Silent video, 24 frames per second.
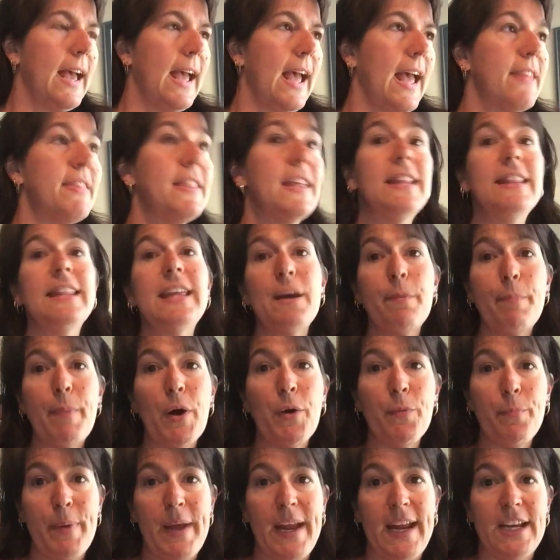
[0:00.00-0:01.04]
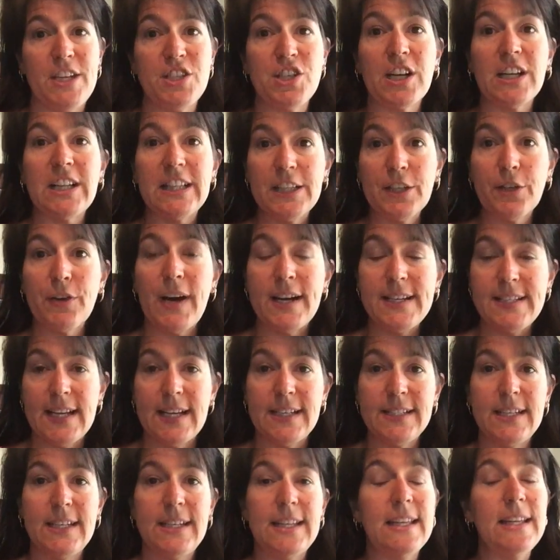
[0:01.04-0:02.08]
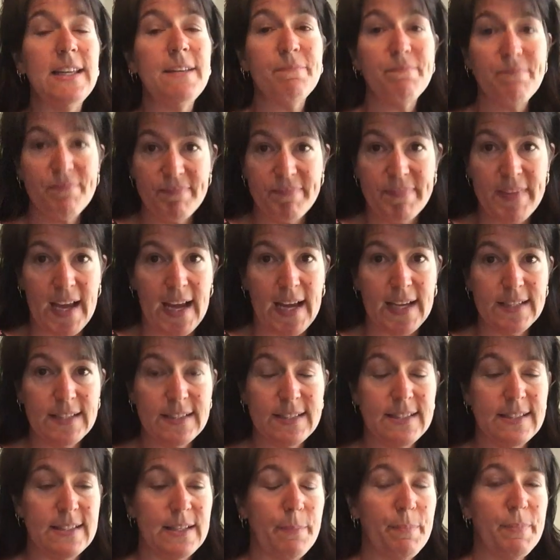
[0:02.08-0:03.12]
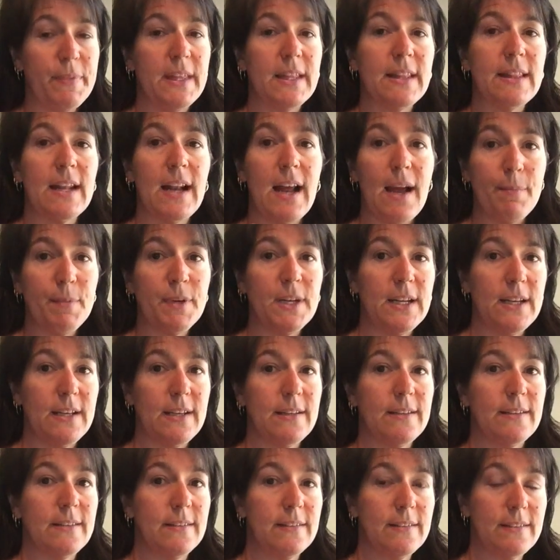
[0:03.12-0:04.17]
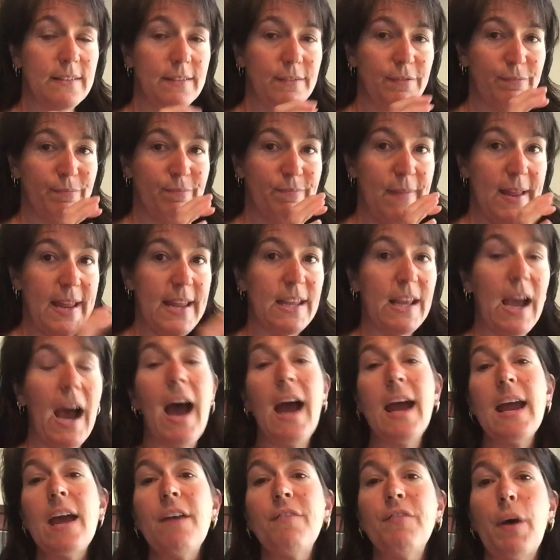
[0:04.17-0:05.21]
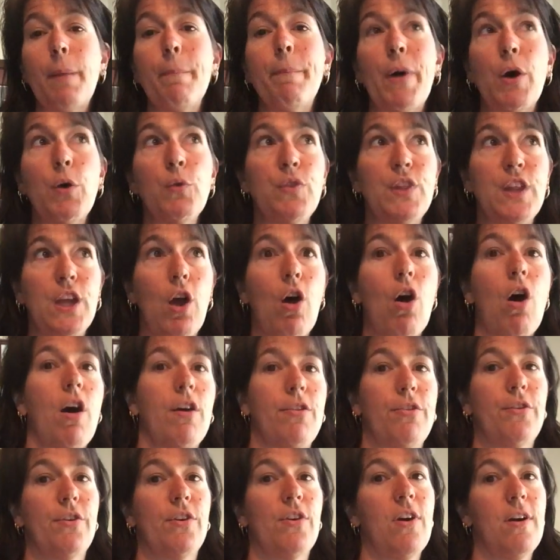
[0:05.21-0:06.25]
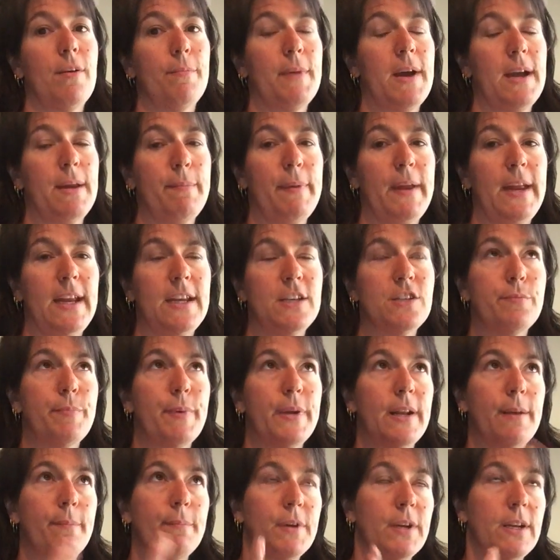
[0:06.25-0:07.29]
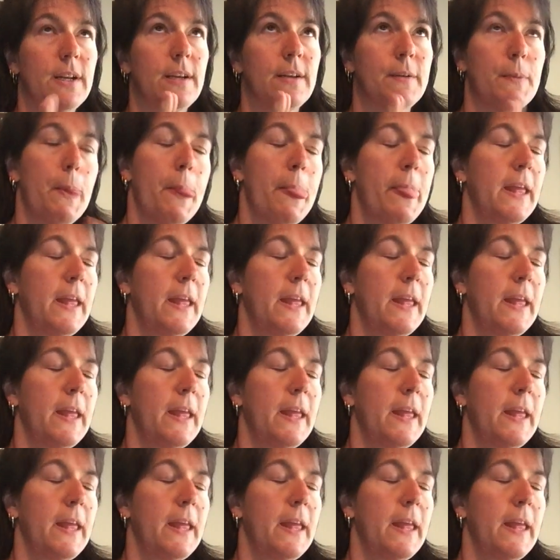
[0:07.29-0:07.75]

and then the about page, a clear identity. That's something that I'm gonna make. I have about the author on my page, but I'm gonna